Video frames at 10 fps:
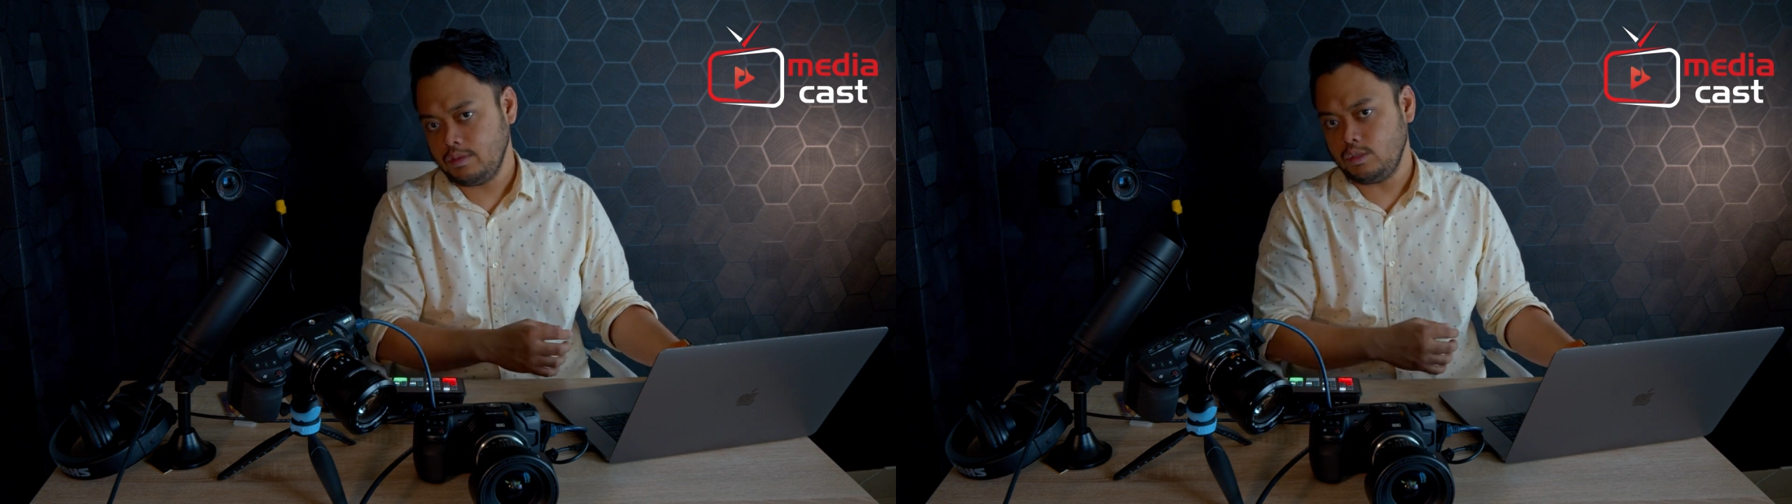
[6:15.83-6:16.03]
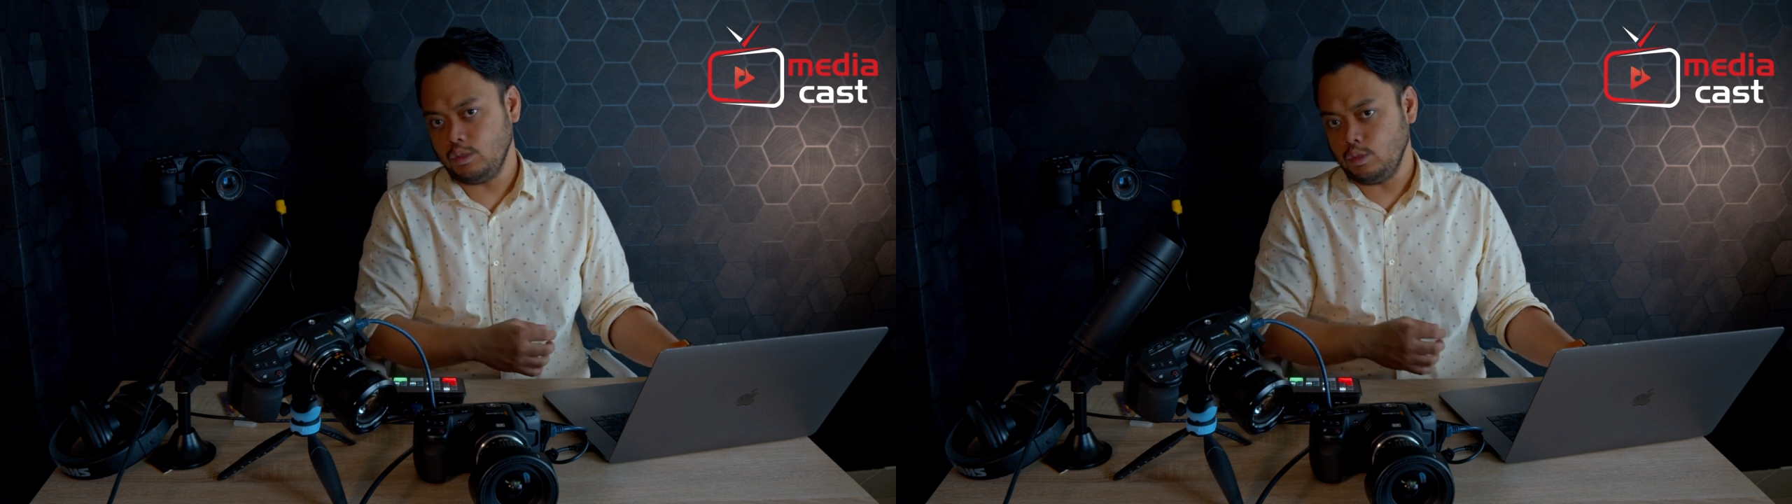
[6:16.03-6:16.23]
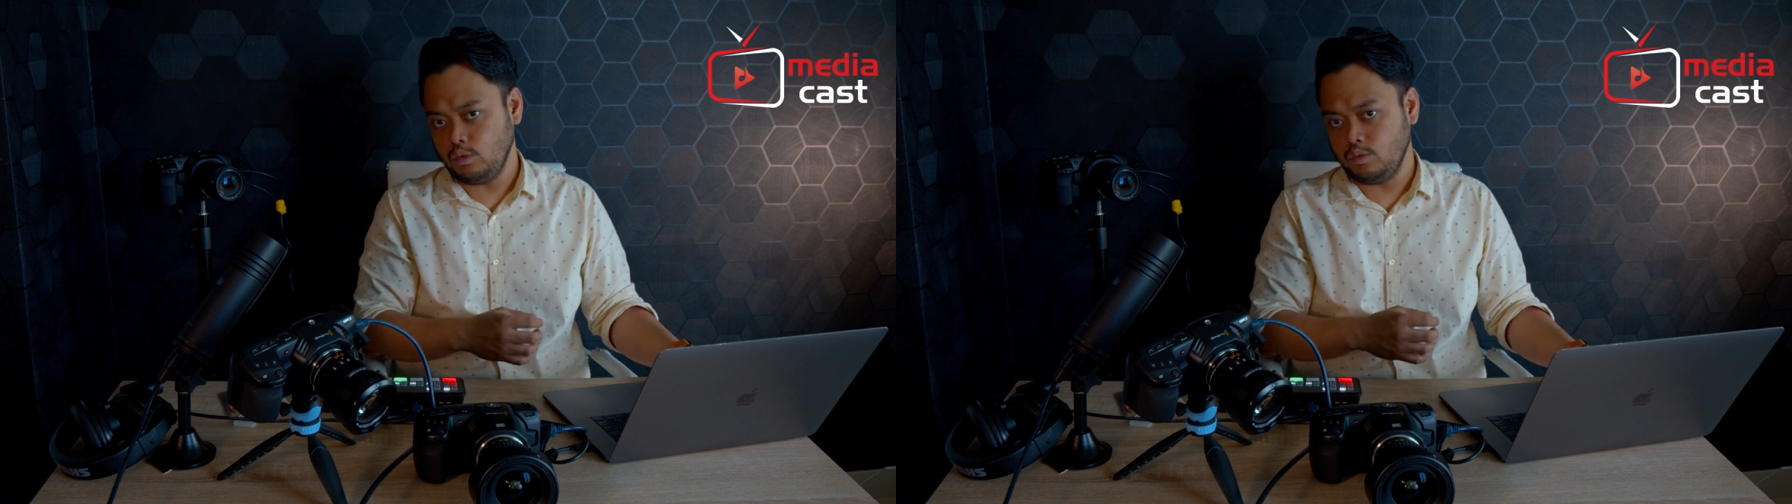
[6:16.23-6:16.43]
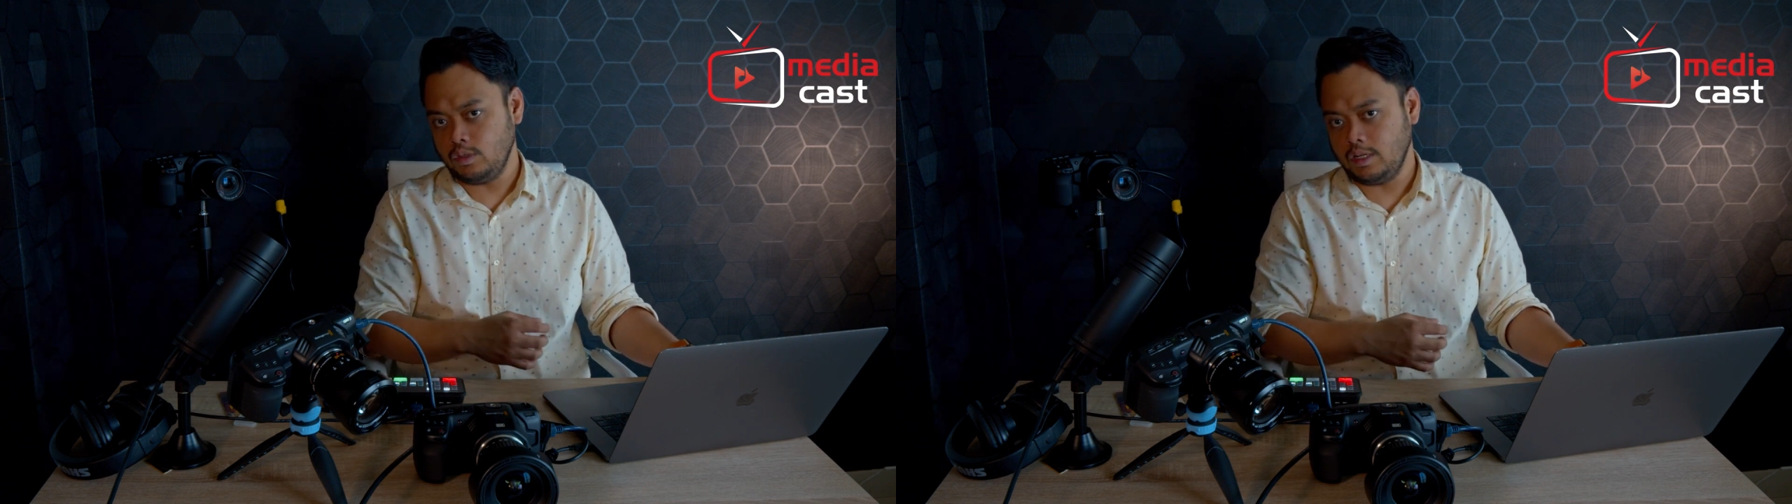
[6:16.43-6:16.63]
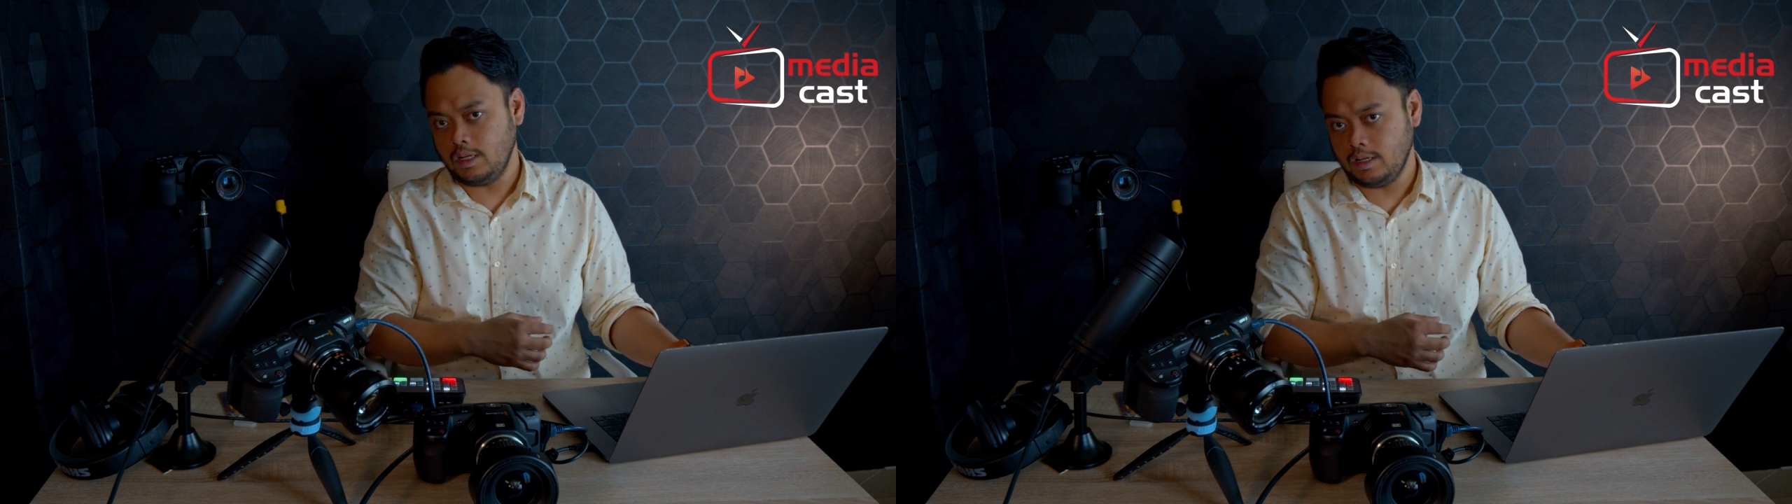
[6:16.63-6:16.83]
to
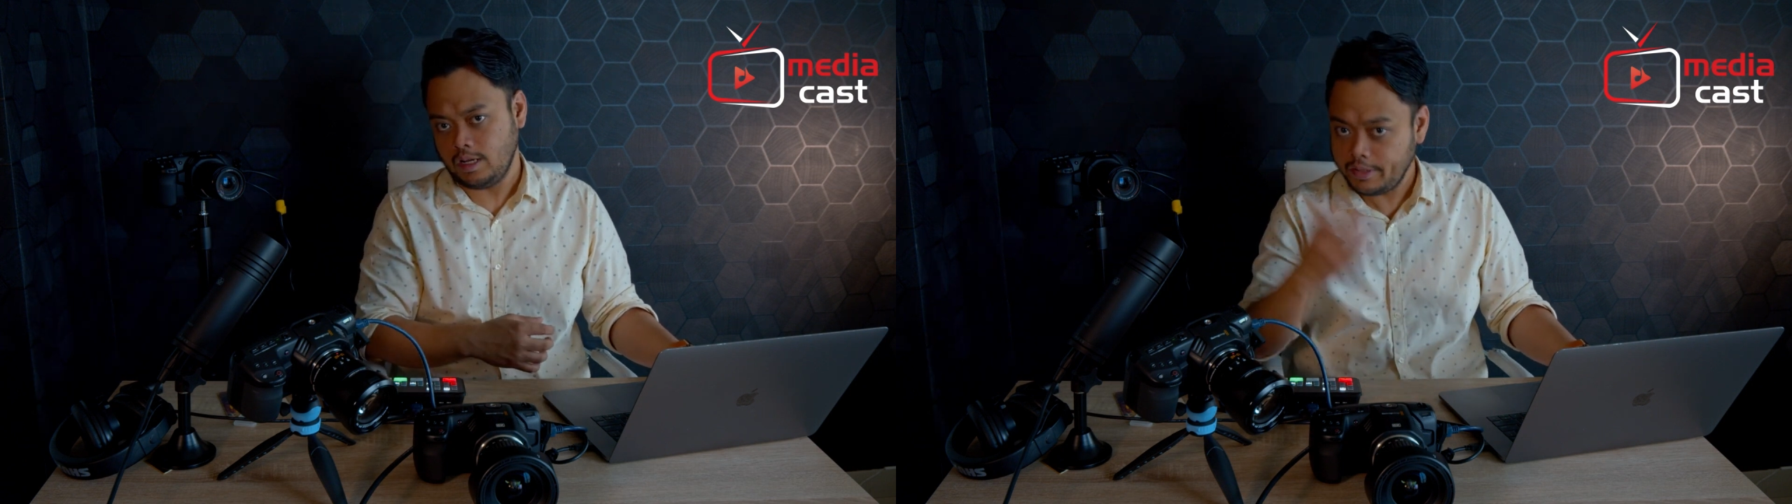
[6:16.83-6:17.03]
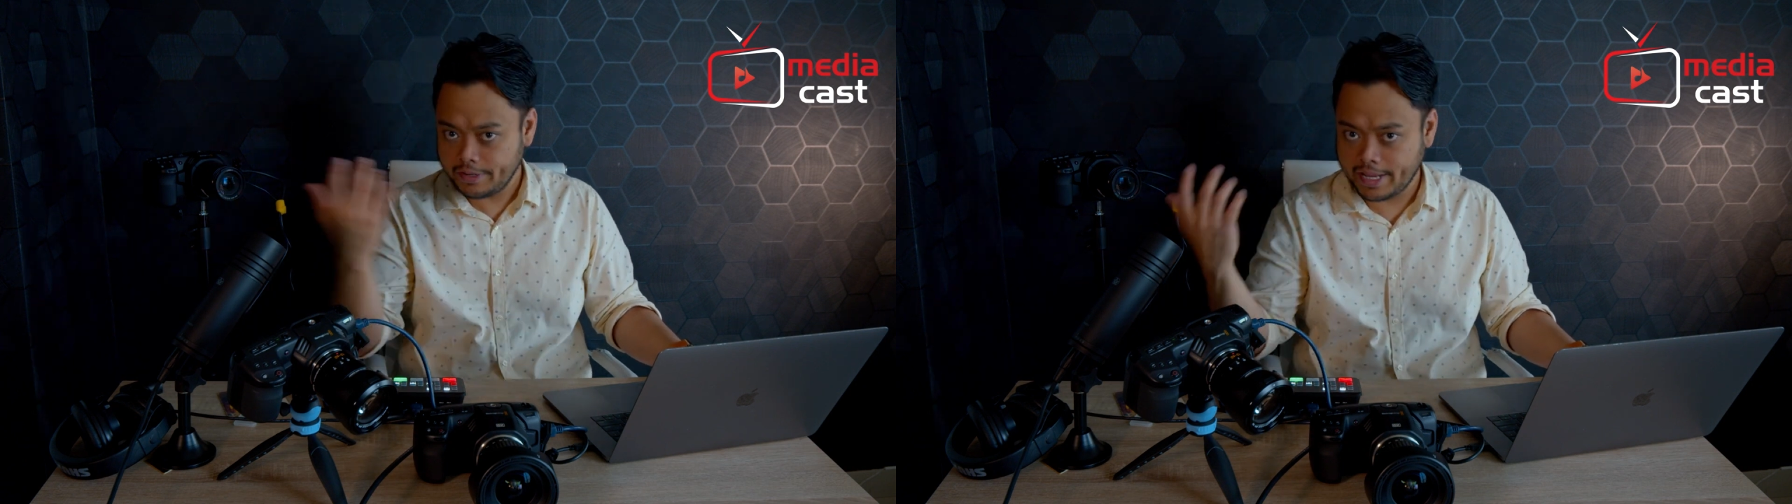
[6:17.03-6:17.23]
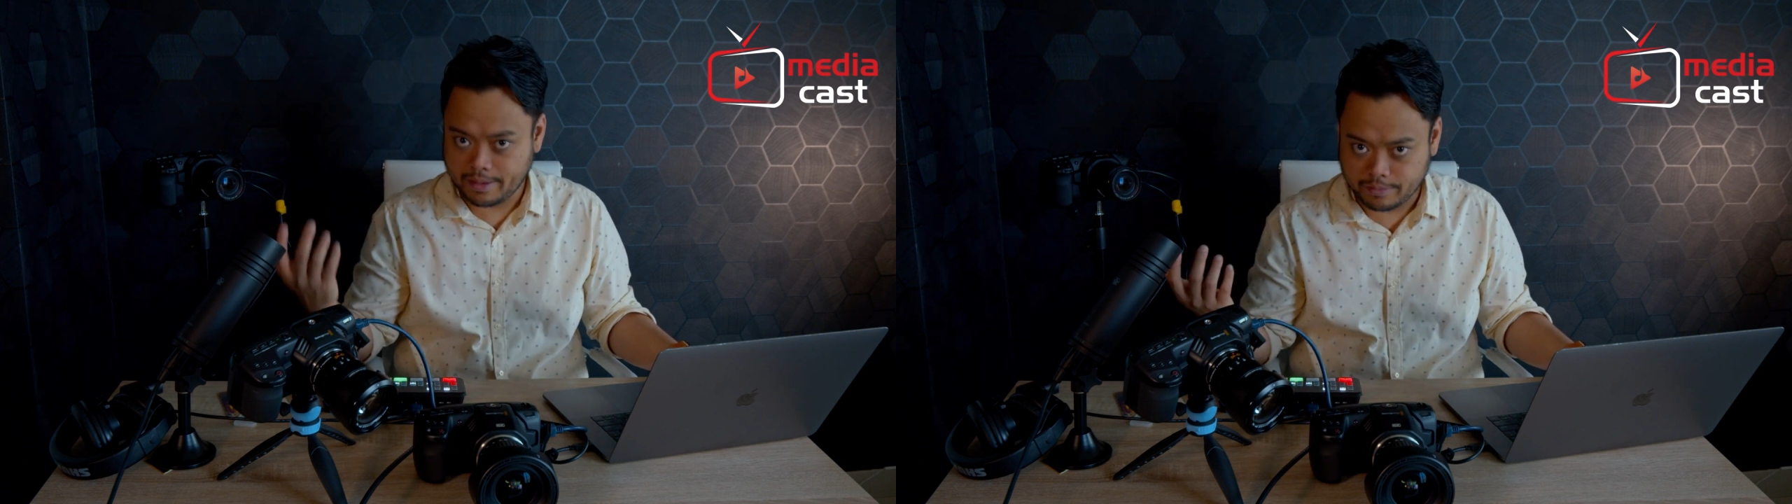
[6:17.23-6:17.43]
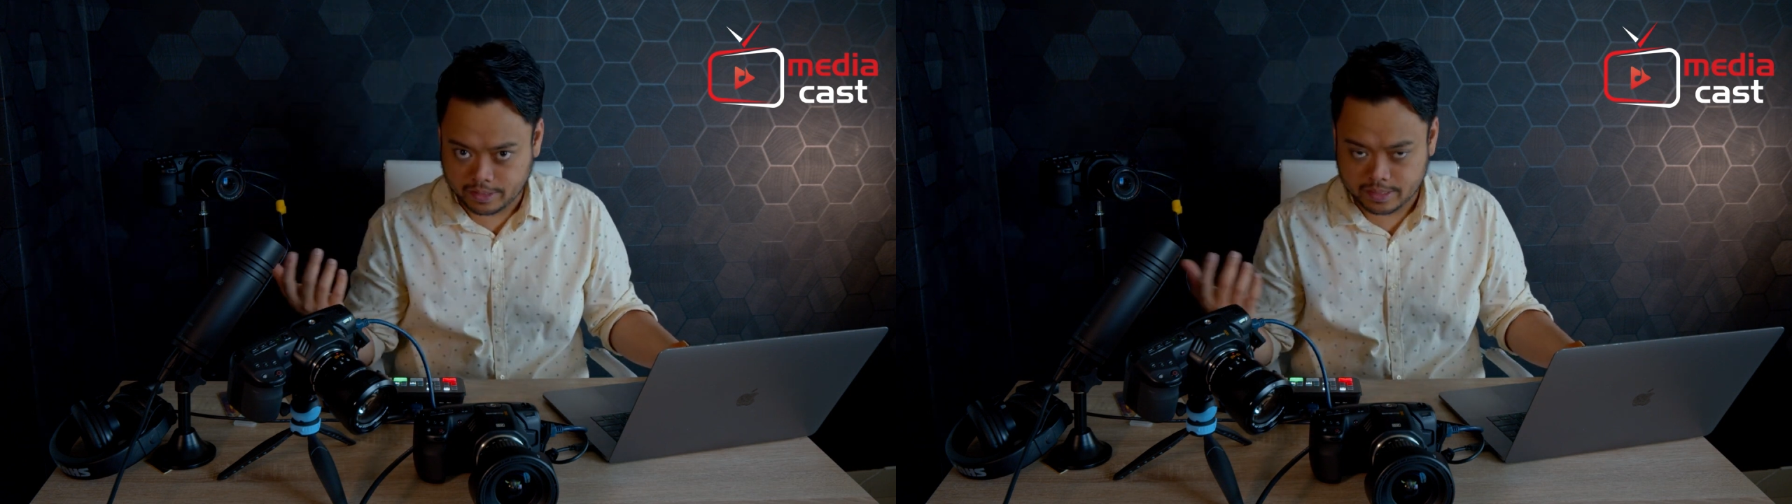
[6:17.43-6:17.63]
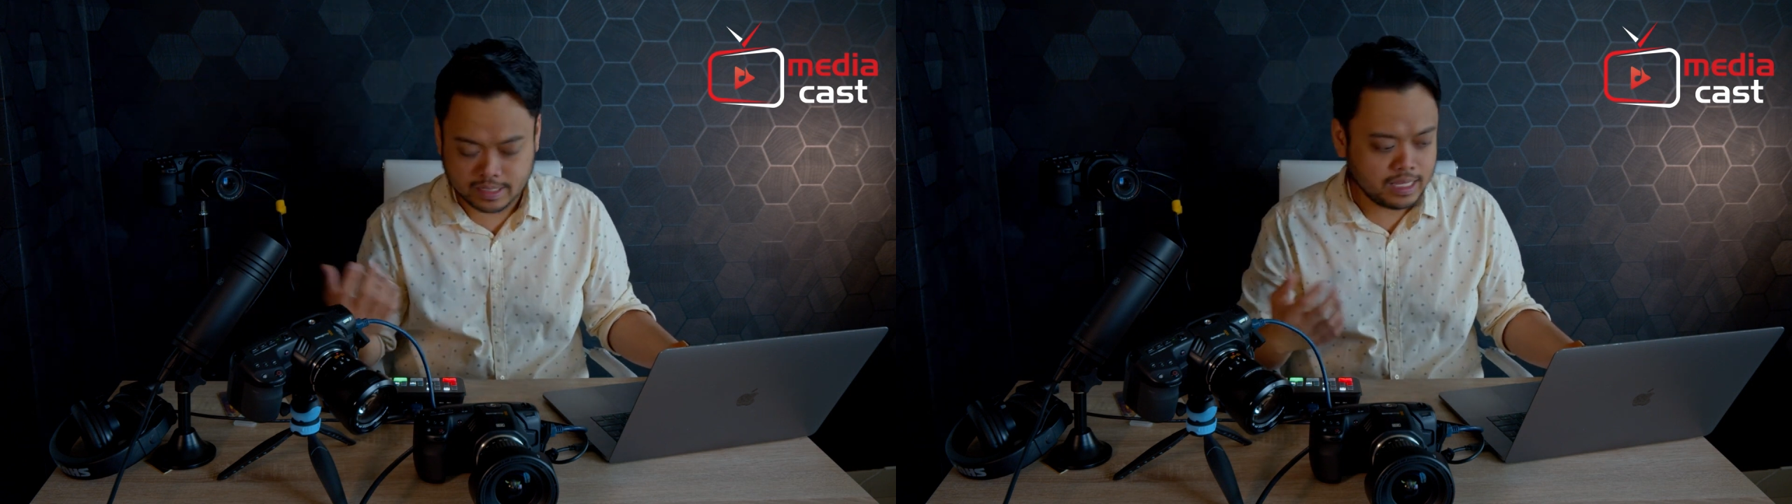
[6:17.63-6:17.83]
the other
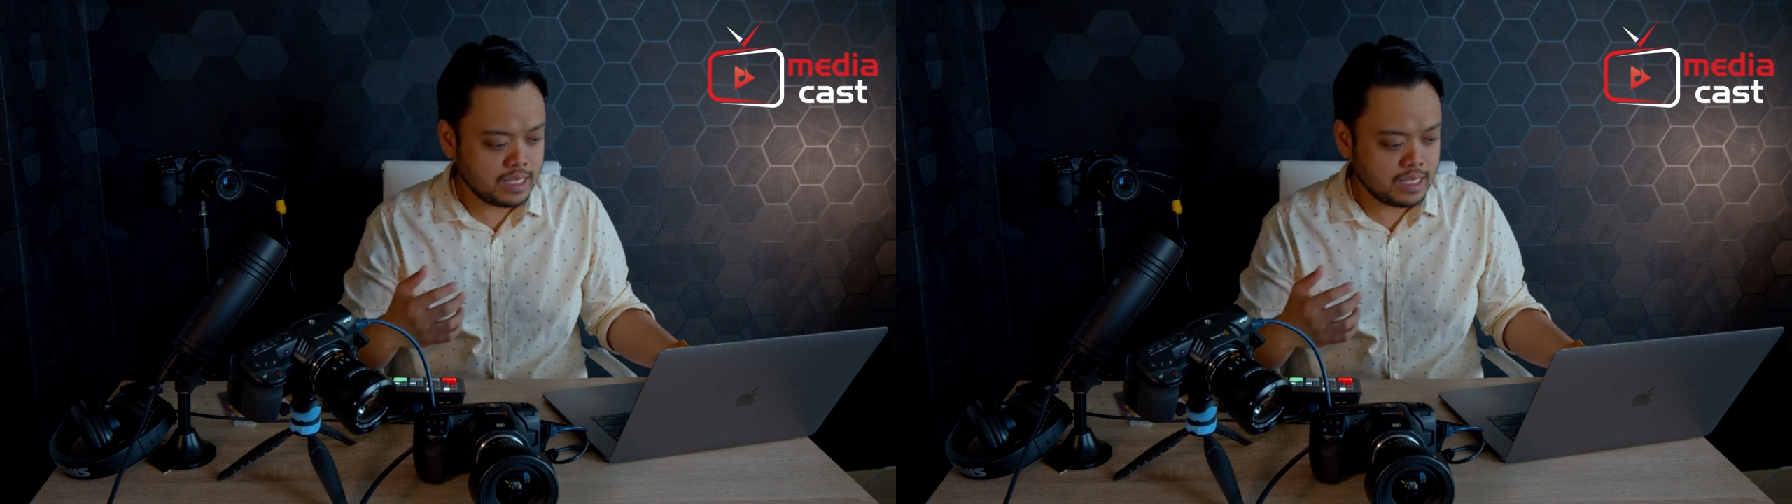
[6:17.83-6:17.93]
cameras.